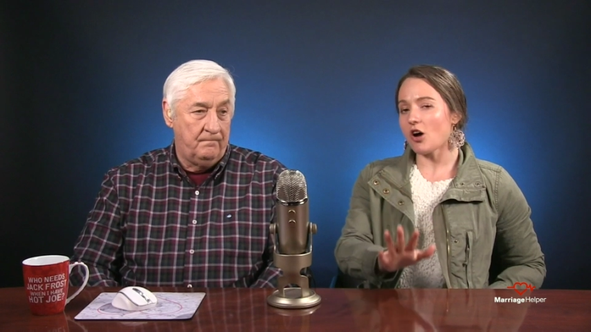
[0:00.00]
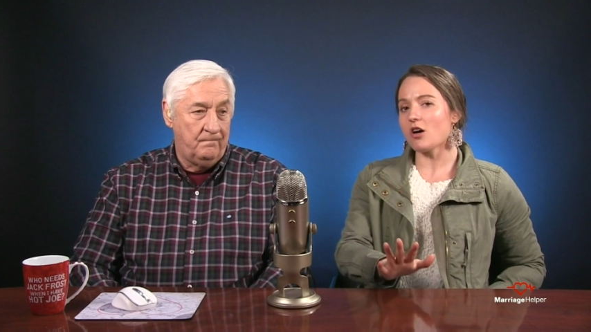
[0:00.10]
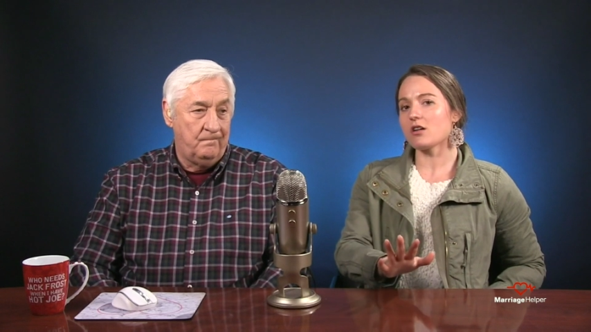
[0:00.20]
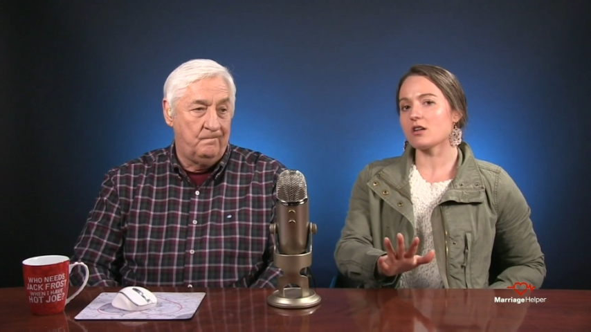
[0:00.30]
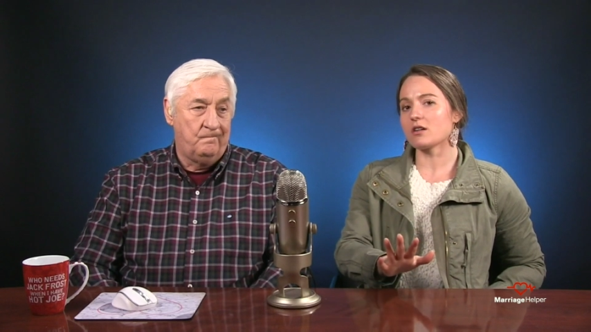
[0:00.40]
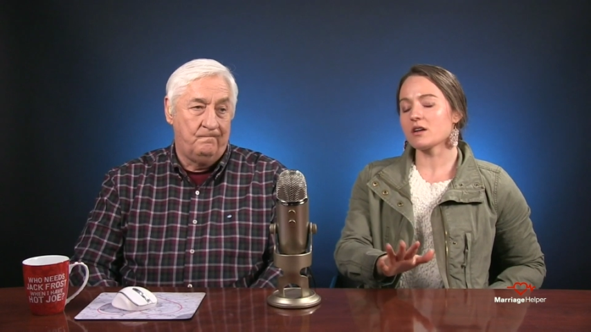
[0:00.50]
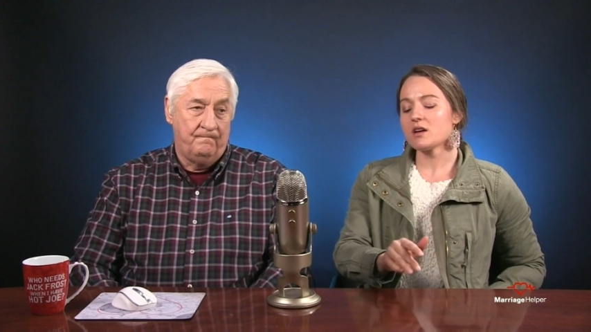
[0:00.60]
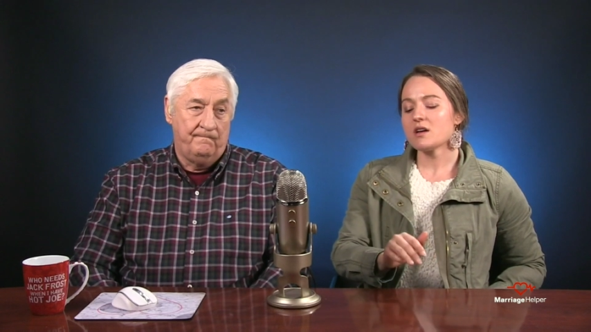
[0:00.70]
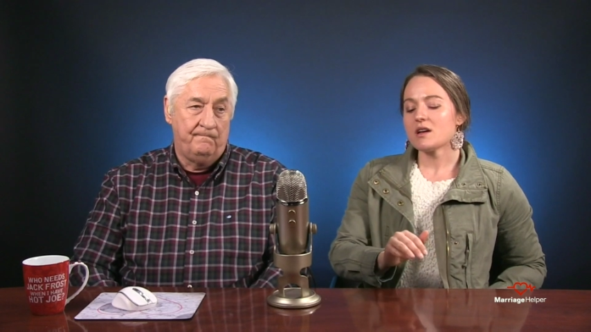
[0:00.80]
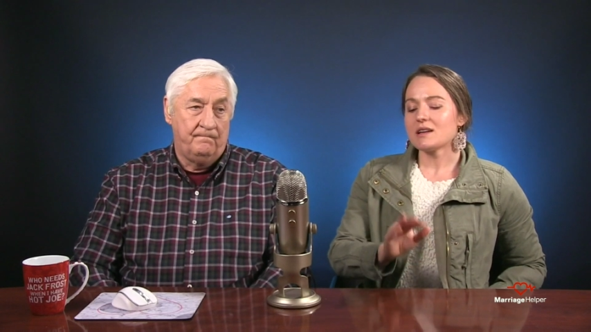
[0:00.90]
Speaker 1: hard,
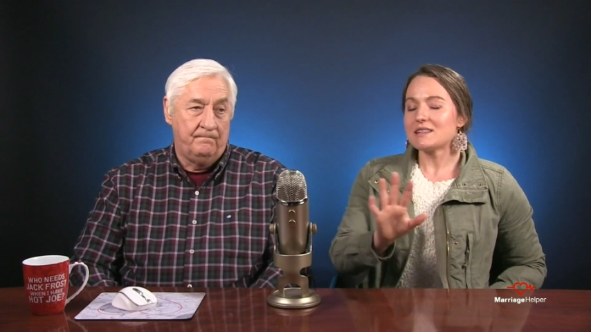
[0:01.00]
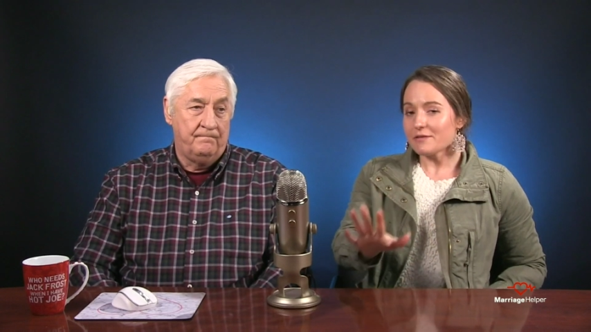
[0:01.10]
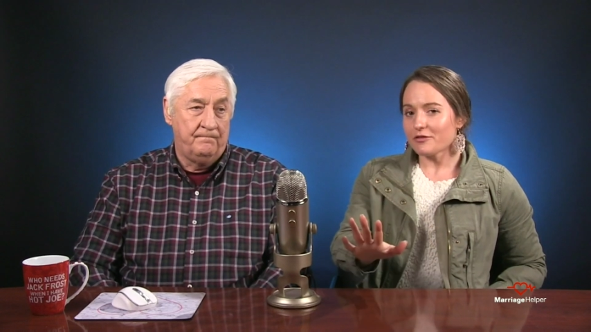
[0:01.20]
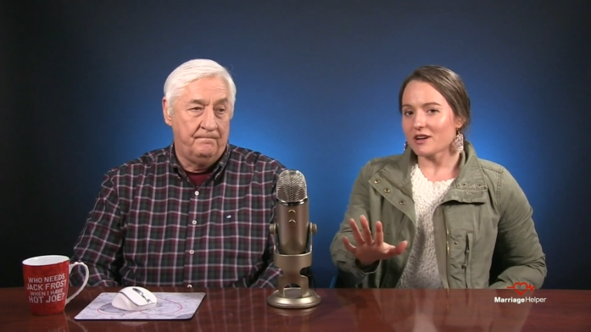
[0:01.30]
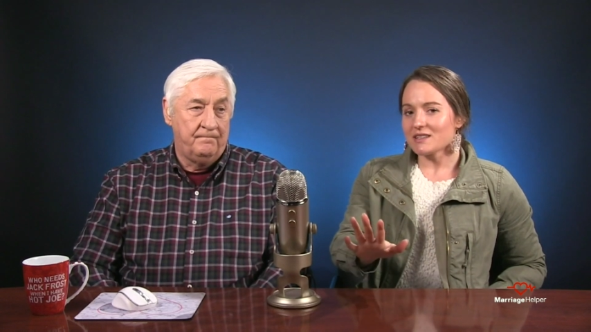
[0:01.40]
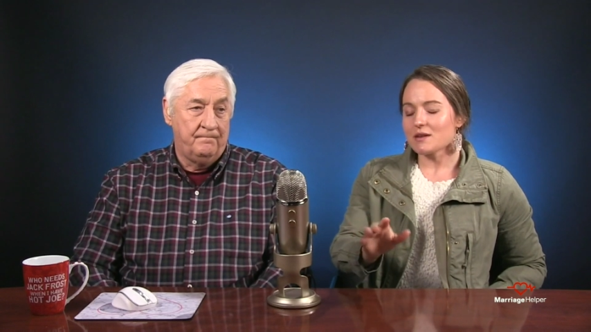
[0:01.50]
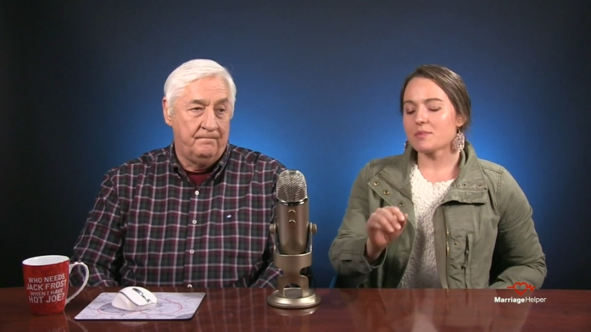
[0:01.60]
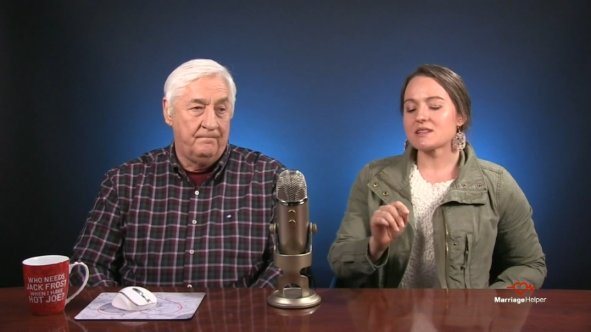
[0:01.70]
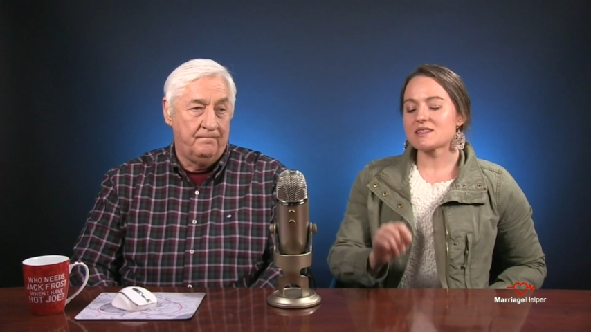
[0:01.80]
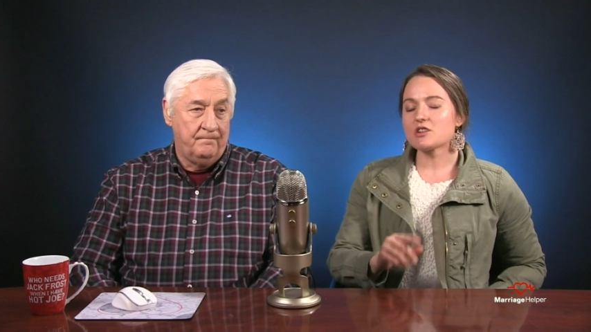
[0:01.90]
different,
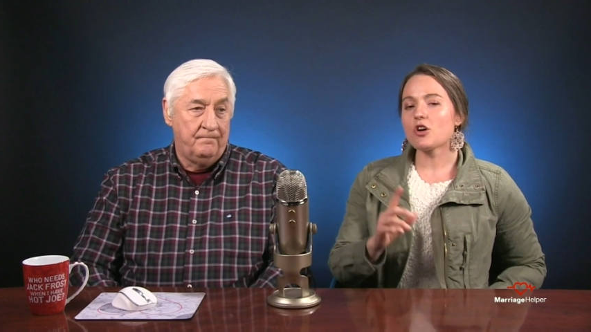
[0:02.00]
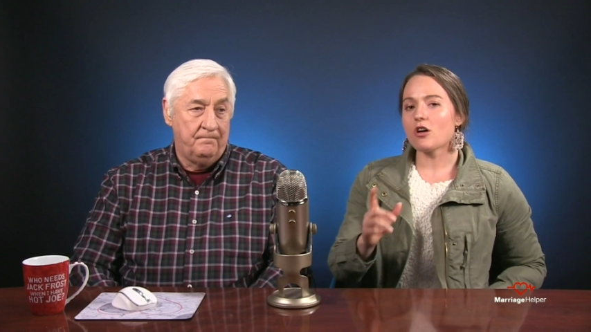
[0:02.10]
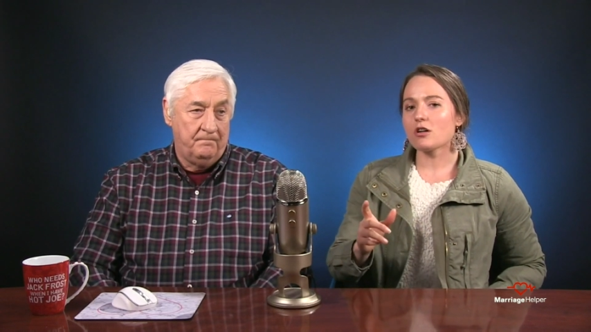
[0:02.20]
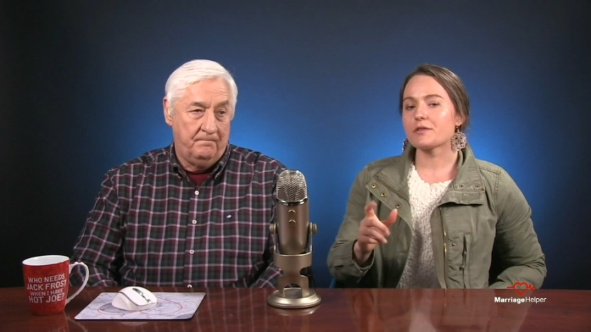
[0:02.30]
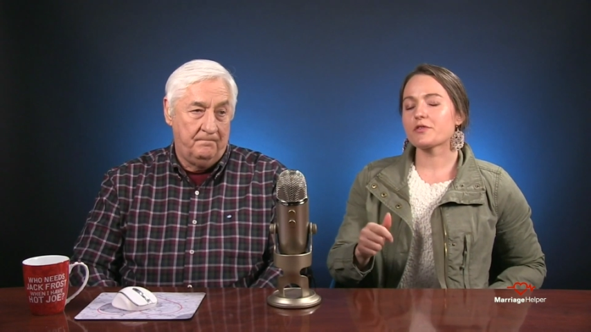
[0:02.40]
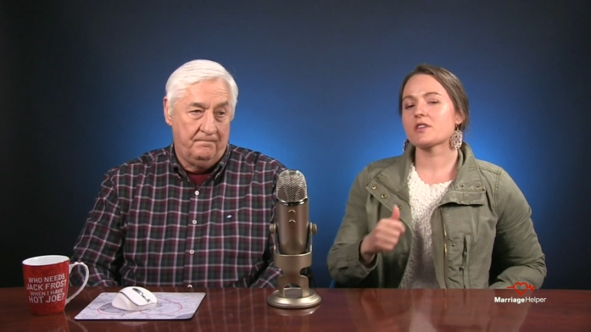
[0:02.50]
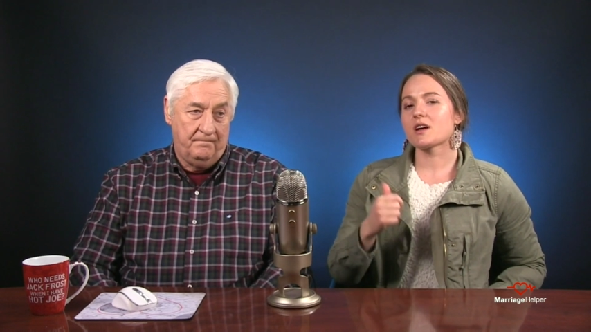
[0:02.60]
but still hard for